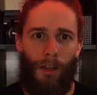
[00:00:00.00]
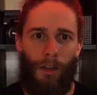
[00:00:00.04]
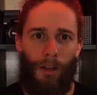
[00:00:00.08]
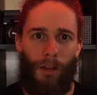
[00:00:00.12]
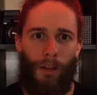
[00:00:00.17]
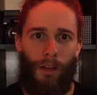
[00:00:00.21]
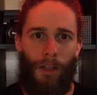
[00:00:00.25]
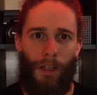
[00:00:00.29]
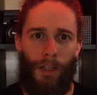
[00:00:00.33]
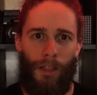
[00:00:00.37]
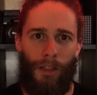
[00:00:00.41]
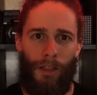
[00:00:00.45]

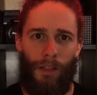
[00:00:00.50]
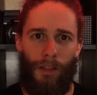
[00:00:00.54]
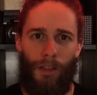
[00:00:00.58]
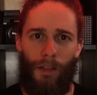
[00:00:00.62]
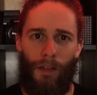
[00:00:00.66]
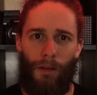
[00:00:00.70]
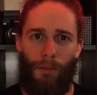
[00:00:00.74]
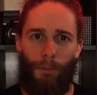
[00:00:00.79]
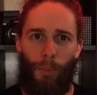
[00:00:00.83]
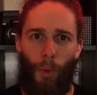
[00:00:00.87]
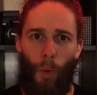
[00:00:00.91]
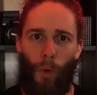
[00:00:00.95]
This is an
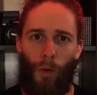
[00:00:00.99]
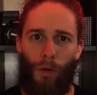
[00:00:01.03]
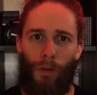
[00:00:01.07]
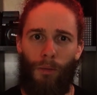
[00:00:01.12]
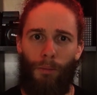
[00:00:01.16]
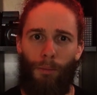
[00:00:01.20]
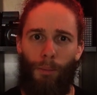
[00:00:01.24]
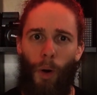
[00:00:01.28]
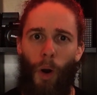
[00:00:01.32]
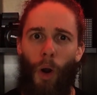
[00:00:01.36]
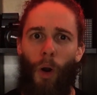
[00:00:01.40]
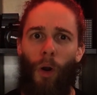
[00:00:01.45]

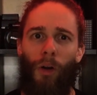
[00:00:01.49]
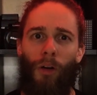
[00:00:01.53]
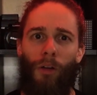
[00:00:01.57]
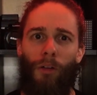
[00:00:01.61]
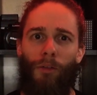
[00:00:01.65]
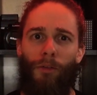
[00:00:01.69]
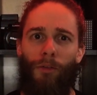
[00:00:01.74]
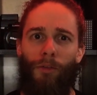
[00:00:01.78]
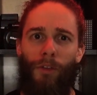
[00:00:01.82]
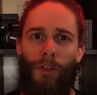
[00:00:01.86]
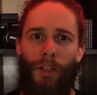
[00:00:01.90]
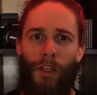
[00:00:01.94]
important part
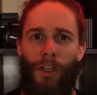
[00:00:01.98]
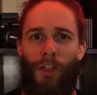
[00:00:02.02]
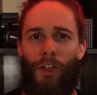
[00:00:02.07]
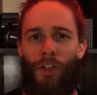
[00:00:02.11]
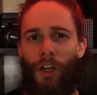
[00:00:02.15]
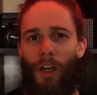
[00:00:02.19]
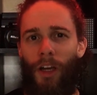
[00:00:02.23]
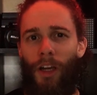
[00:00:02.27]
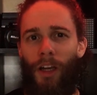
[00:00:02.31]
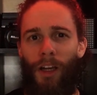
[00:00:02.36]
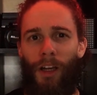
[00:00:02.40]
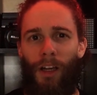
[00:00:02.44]
of
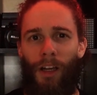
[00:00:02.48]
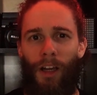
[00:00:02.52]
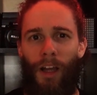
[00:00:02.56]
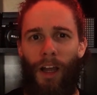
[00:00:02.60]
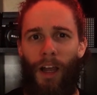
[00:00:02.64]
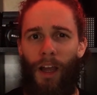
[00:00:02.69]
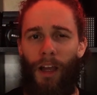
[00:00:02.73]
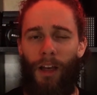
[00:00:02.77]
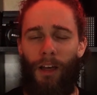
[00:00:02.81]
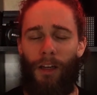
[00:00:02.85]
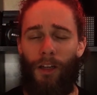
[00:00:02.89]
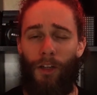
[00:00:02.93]
DJing,
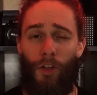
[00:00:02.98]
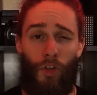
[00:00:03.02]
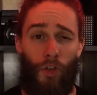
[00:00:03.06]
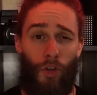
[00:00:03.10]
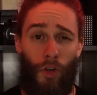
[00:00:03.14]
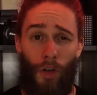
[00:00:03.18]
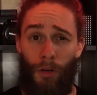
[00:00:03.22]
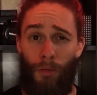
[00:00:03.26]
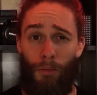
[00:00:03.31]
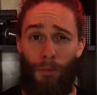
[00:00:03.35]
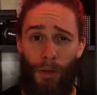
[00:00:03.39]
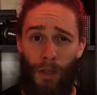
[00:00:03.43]
and it
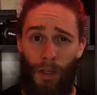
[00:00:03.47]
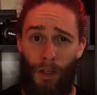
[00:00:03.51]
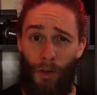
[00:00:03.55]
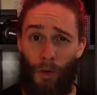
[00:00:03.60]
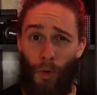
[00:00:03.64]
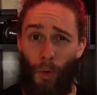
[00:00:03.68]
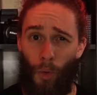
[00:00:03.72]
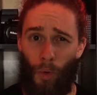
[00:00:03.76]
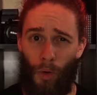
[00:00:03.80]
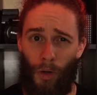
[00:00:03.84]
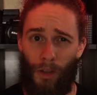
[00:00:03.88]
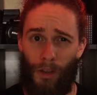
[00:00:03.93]
shouldn't be
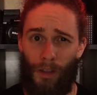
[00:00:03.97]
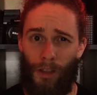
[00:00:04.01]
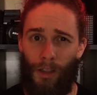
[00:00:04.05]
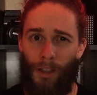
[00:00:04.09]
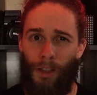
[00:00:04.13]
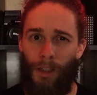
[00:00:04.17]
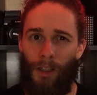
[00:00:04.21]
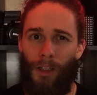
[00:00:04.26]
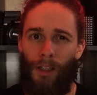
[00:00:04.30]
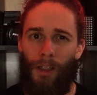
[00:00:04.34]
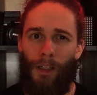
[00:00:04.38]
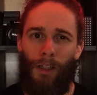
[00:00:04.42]
ignored.
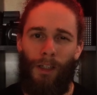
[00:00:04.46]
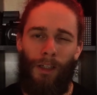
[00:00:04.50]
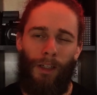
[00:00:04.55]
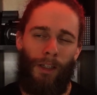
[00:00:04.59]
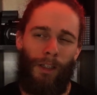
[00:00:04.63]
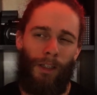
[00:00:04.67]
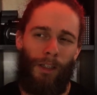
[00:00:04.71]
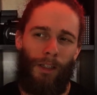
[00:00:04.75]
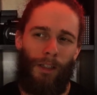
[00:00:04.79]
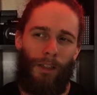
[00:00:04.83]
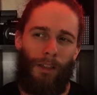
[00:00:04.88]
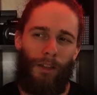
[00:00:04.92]

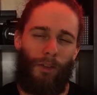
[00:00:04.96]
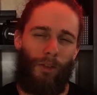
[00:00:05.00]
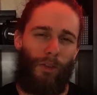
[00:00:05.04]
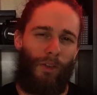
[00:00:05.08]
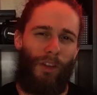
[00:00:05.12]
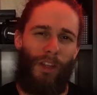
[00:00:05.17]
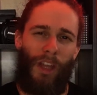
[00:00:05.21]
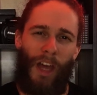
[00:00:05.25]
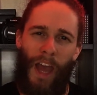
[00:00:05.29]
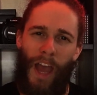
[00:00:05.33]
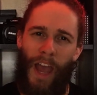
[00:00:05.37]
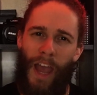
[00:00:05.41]
Now,
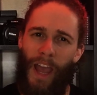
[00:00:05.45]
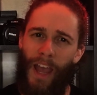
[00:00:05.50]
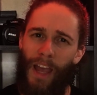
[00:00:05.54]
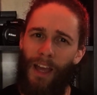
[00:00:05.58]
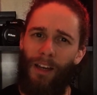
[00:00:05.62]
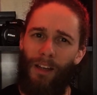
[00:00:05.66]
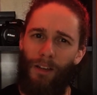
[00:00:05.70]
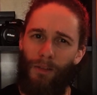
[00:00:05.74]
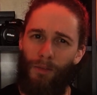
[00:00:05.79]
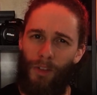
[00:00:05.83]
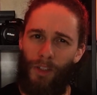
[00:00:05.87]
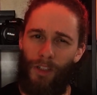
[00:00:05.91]
the
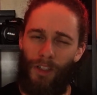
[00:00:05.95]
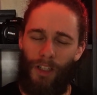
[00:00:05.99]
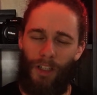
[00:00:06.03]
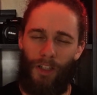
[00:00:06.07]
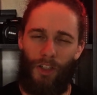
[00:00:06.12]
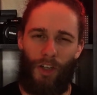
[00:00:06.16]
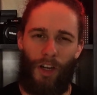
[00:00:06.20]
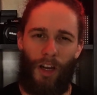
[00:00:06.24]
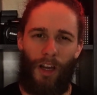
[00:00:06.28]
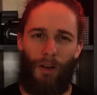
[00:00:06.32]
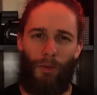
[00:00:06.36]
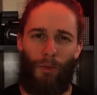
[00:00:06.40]
hand of the
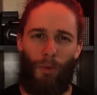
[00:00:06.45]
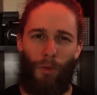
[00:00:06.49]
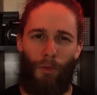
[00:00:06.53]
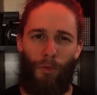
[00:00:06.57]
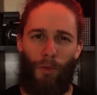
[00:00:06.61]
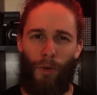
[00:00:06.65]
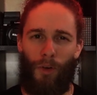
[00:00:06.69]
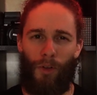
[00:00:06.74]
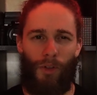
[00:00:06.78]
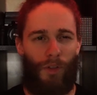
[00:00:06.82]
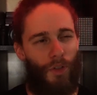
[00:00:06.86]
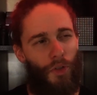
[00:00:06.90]
DJ
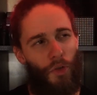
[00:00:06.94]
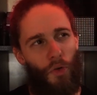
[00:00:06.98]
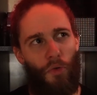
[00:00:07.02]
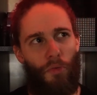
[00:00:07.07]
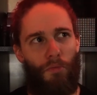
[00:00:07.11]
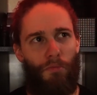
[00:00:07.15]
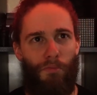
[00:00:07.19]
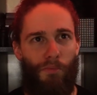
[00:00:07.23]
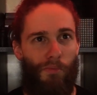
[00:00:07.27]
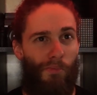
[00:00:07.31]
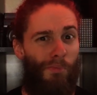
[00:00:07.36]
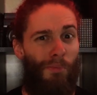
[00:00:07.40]
refers
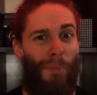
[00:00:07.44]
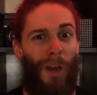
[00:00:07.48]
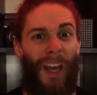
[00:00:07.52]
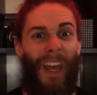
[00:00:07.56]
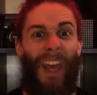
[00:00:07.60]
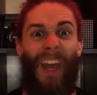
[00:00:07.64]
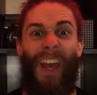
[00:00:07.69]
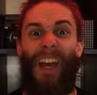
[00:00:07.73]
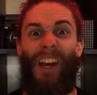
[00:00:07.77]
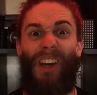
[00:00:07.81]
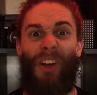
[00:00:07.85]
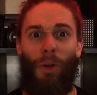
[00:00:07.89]
to
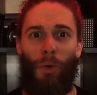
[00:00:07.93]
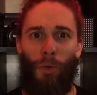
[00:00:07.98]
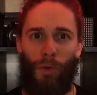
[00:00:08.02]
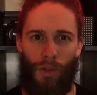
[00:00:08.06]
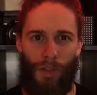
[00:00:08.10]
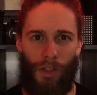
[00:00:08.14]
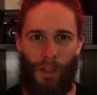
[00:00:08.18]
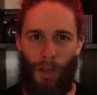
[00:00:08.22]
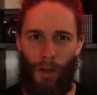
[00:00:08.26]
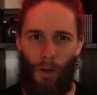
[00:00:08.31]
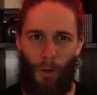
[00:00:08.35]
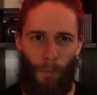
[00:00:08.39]
mechanical
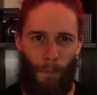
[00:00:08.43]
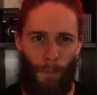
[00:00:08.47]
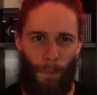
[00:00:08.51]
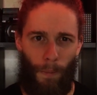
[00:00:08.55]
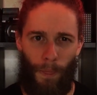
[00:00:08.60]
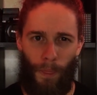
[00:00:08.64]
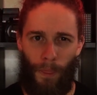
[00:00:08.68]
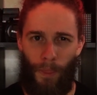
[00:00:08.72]
skill.